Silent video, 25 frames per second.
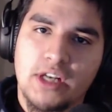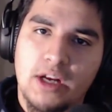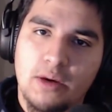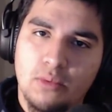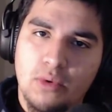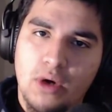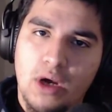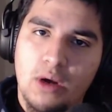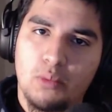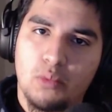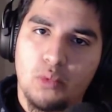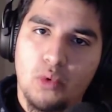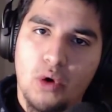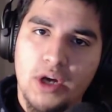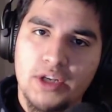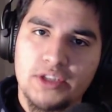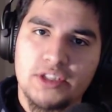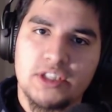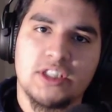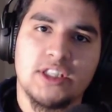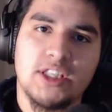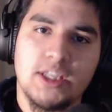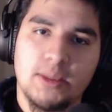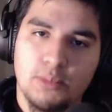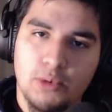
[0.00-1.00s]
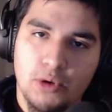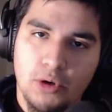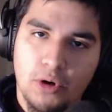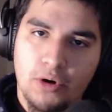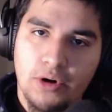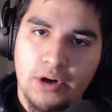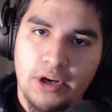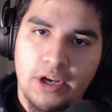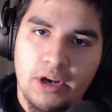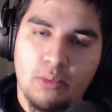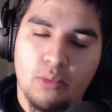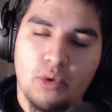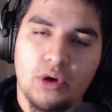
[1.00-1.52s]
I want to keep
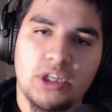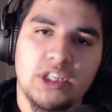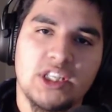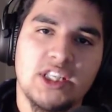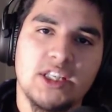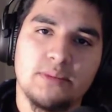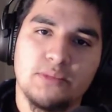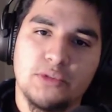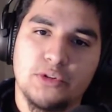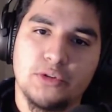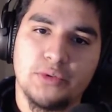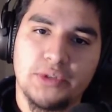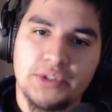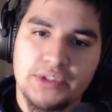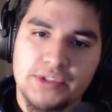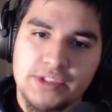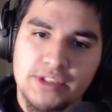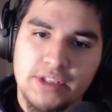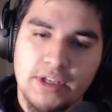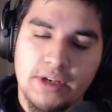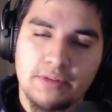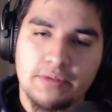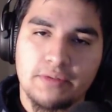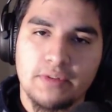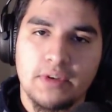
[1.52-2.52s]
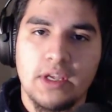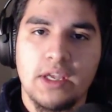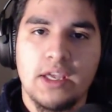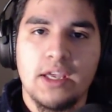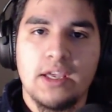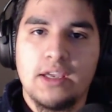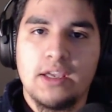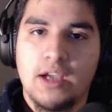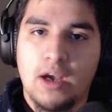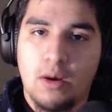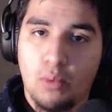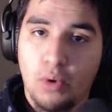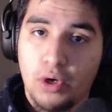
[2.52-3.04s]
growing. I want to keep doing stuff.
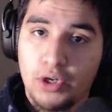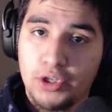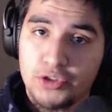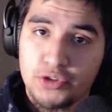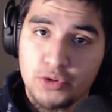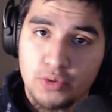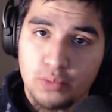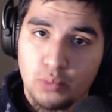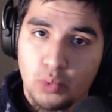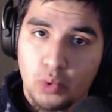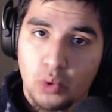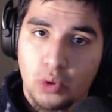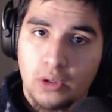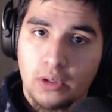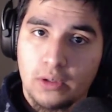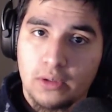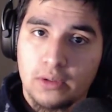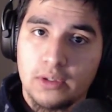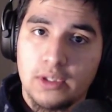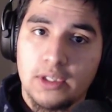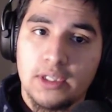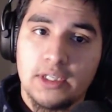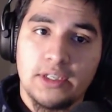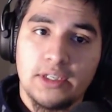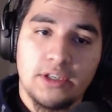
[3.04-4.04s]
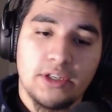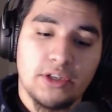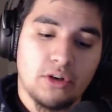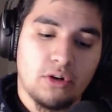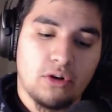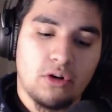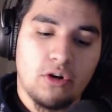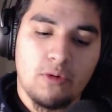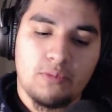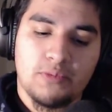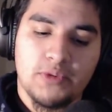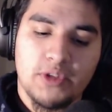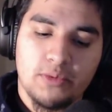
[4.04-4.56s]
I want to do more. You know,
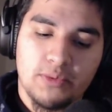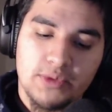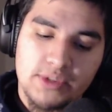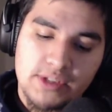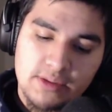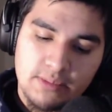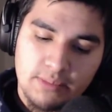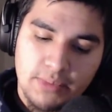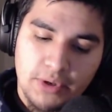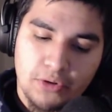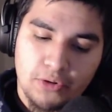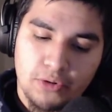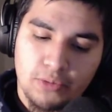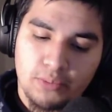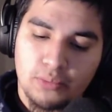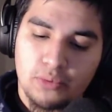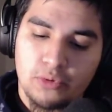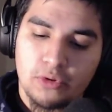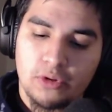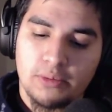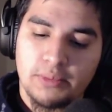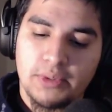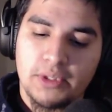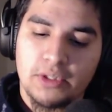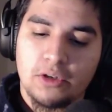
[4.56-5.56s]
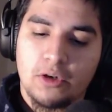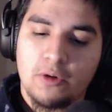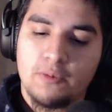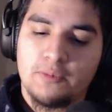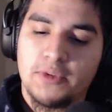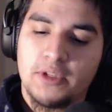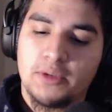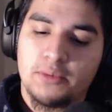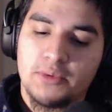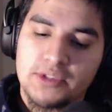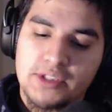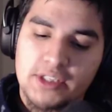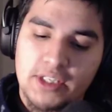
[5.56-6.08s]
hopefully with some better employment.
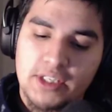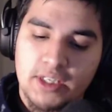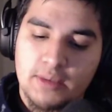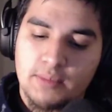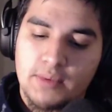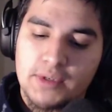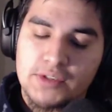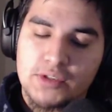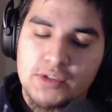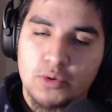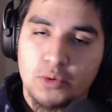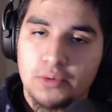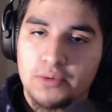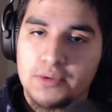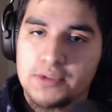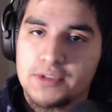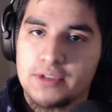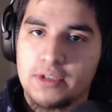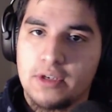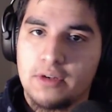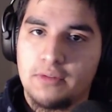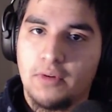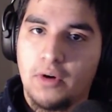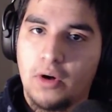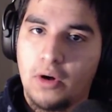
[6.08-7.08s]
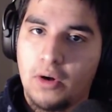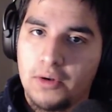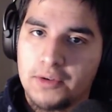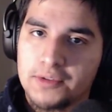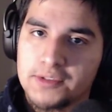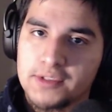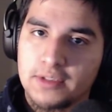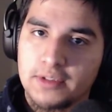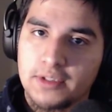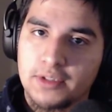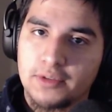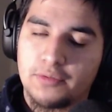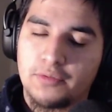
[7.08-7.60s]
Hopefully once I get my school stuff all
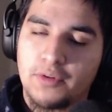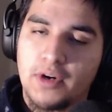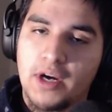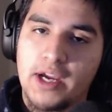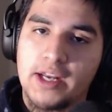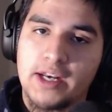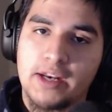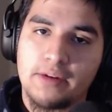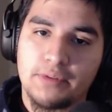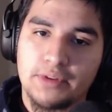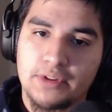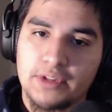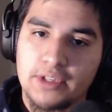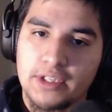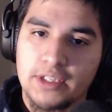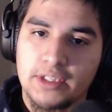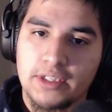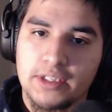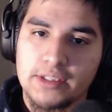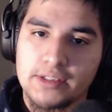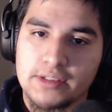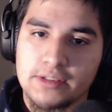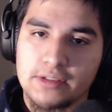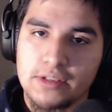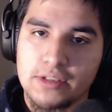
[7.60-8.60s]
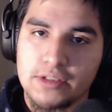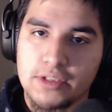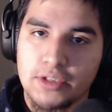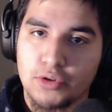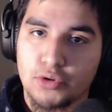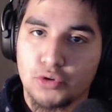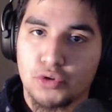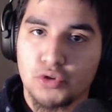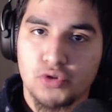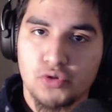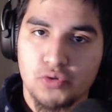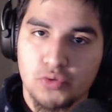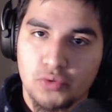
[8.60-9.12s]
solidified, everything is under
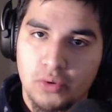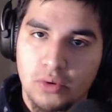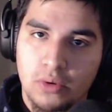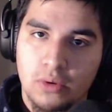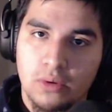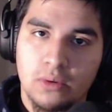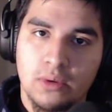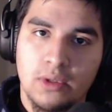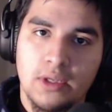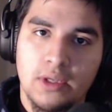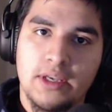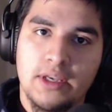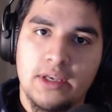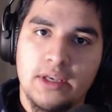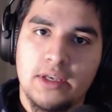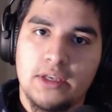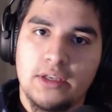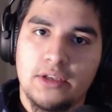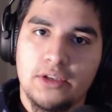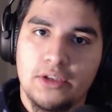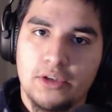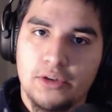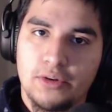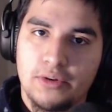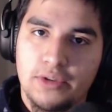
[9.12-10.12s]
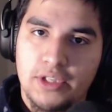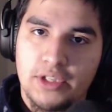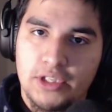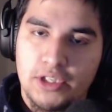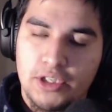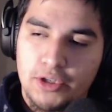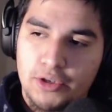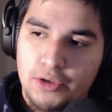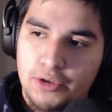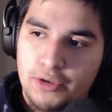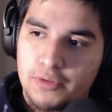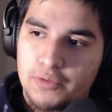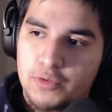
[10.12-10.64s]
control. You know, and the
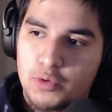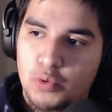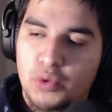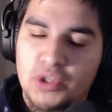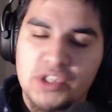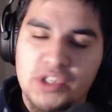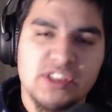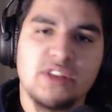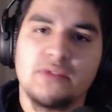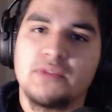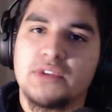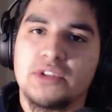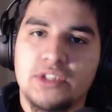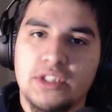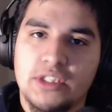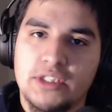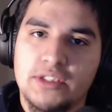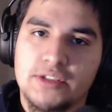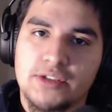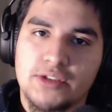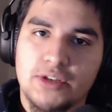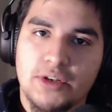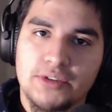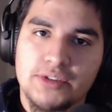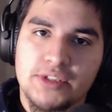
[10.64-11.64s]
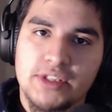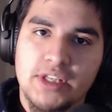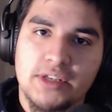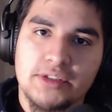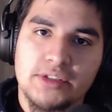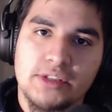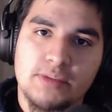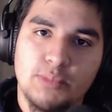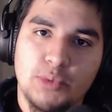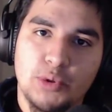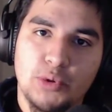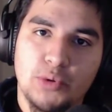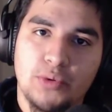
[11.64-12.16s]
year of 2017 starts out
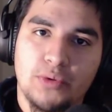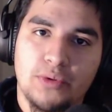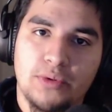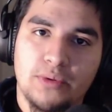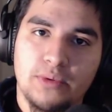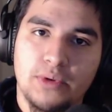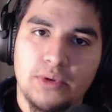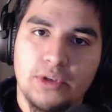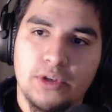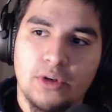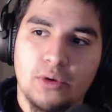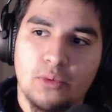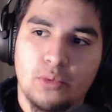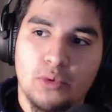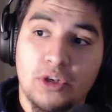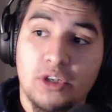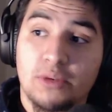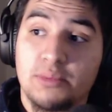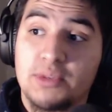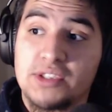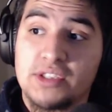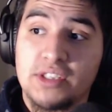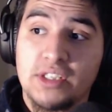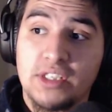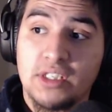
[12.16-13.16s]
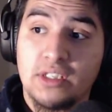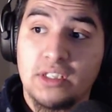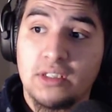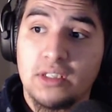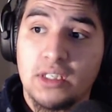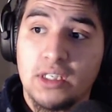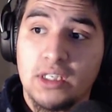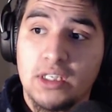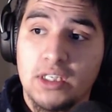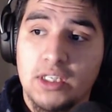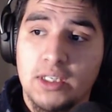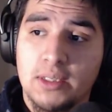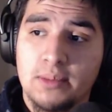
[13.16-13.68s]
smooth. You know, we're going to be seeing
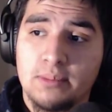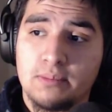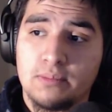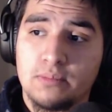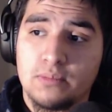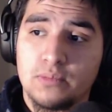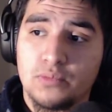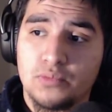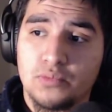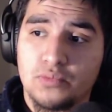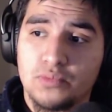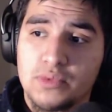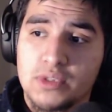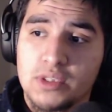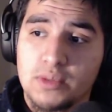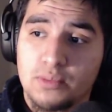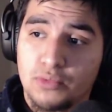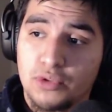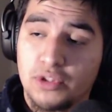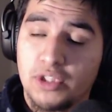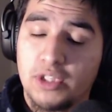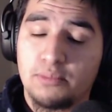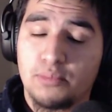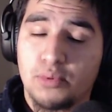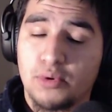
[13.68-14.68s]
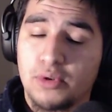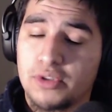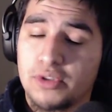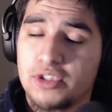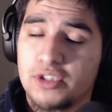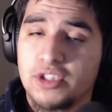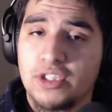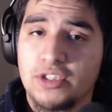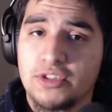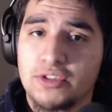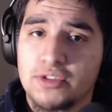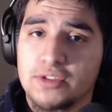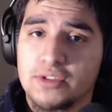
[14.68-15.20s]
some really important
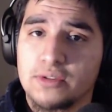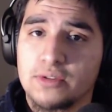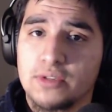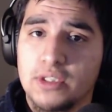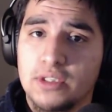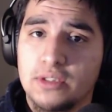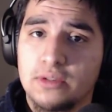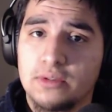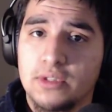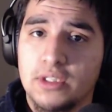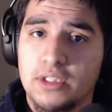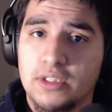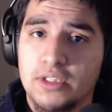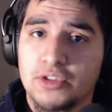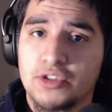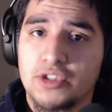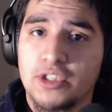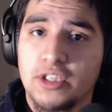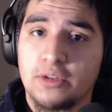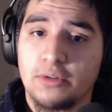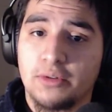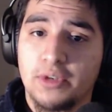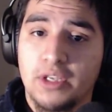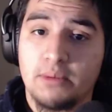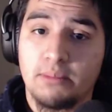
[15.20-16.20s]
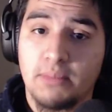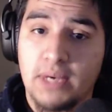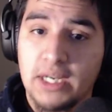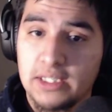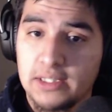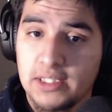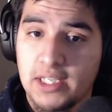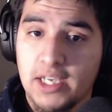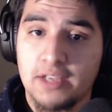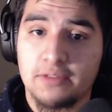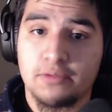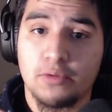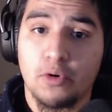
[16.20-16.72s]
changes in the channel, in my
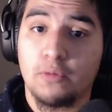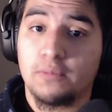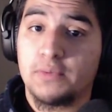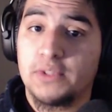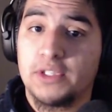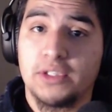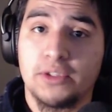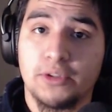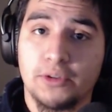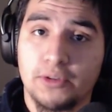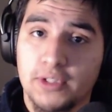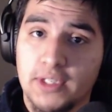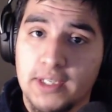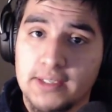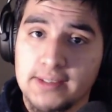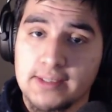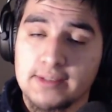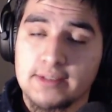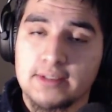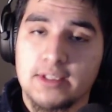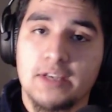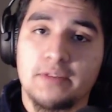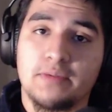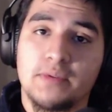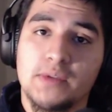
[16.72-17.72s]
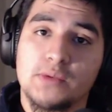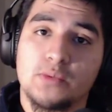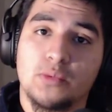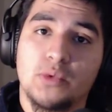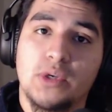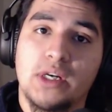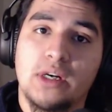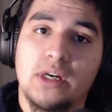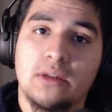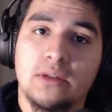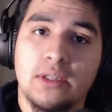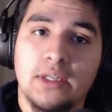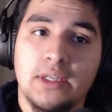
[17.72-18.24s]
life, hopefully in your guys' life as
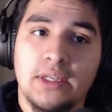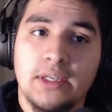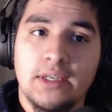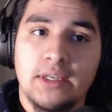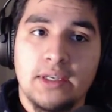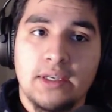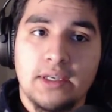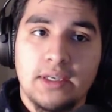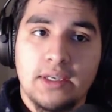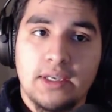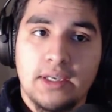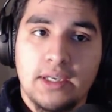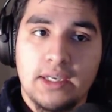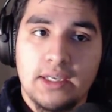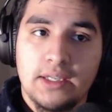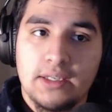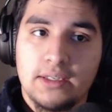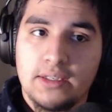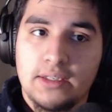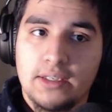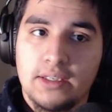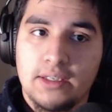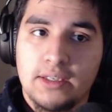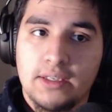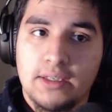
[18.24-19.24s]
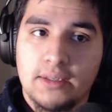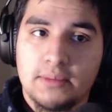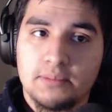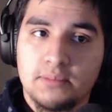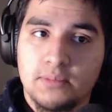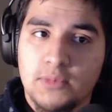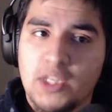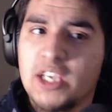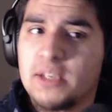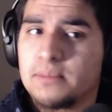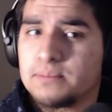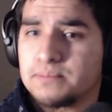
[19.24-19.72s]
well. And yeah.